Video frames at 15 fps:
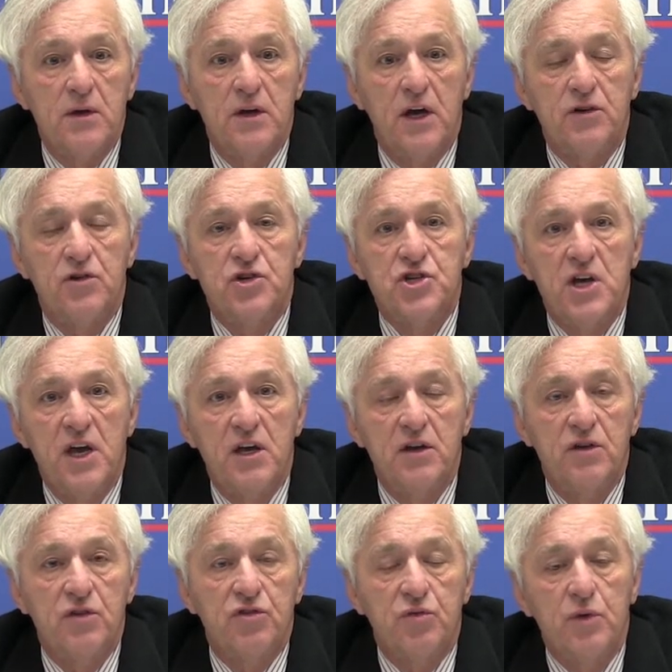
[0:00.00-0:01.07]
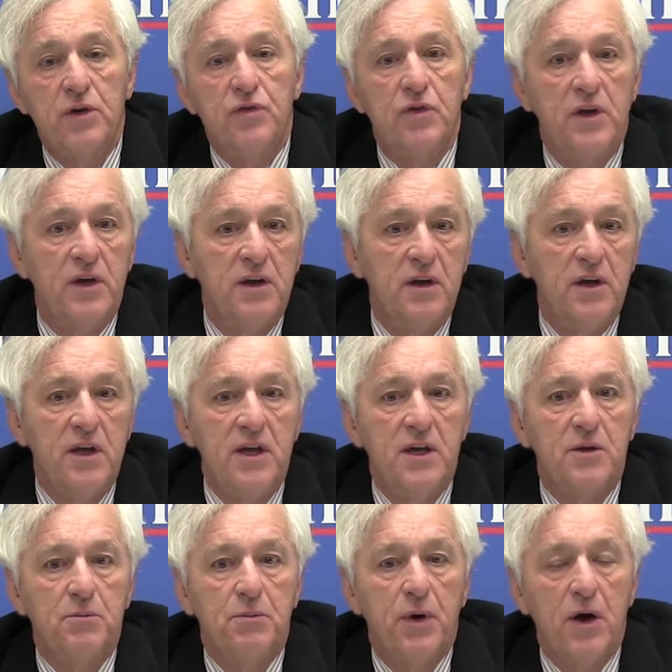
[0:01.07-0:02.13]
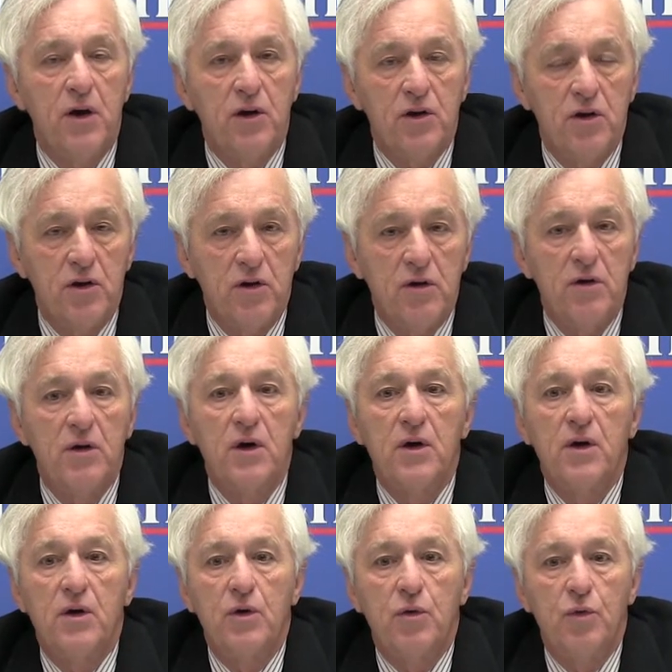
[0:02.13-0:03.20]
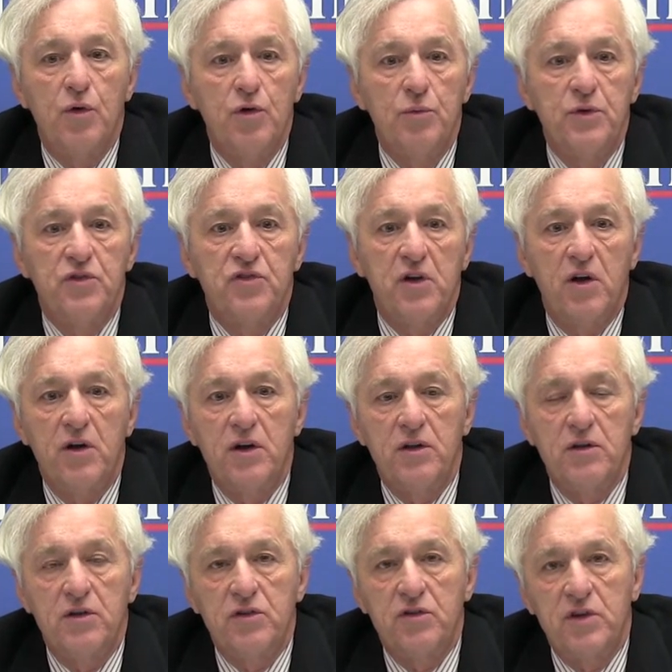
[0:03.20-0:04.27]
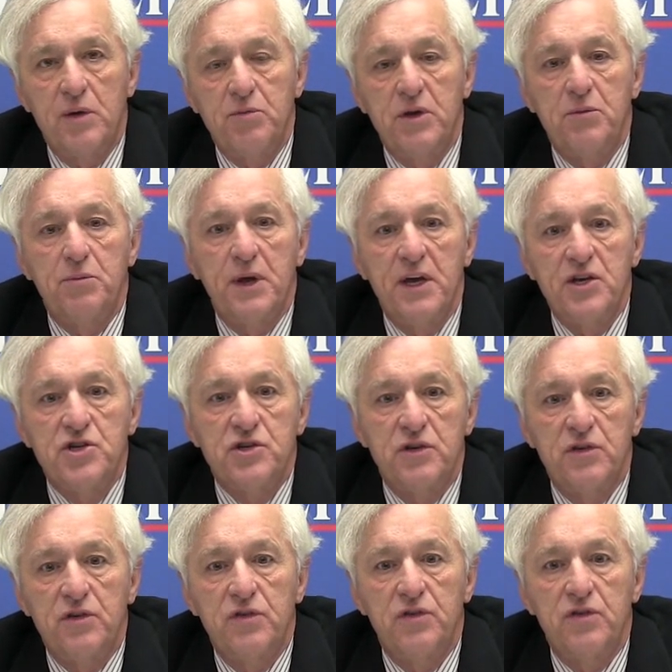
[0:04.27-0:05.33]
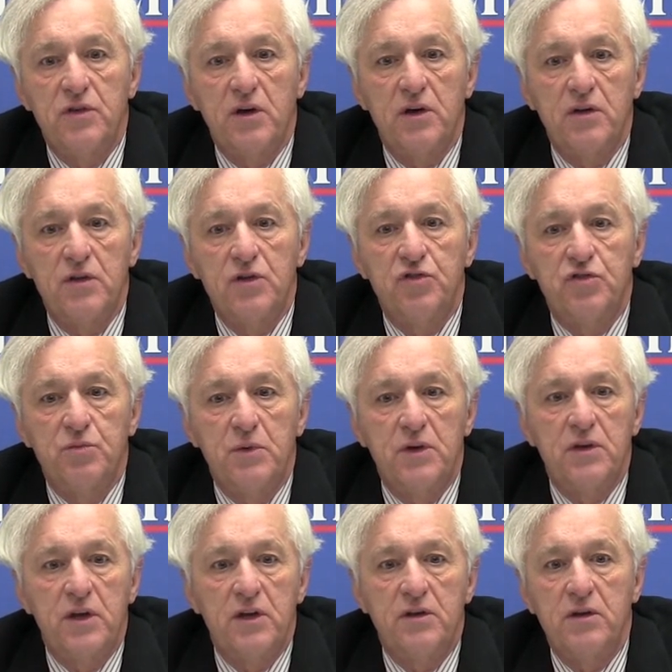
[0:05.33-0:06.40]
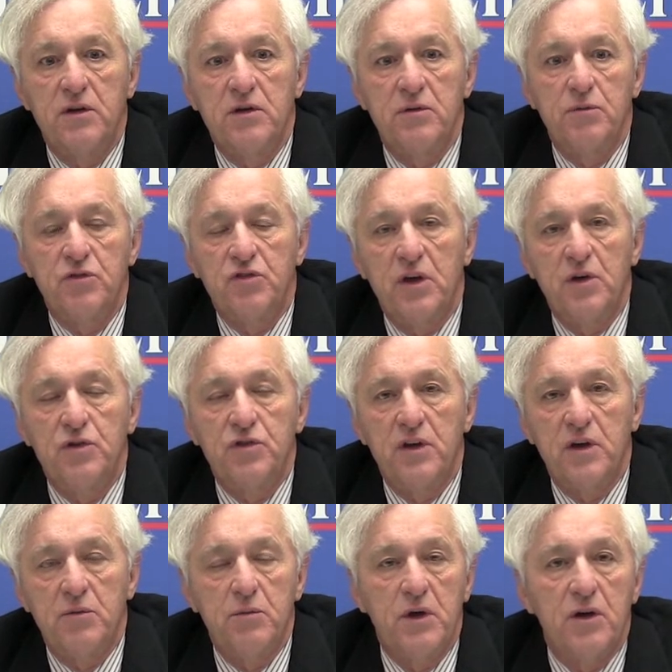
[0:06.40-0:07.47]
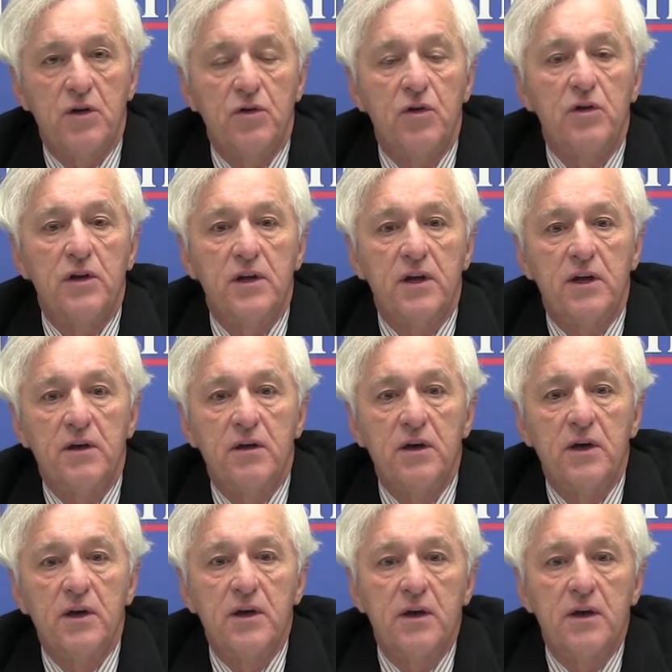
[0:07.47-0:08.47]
Dr. Shannon Swift and Ian Parker will be starting accepting patients this month at the Southside Medical Clinic.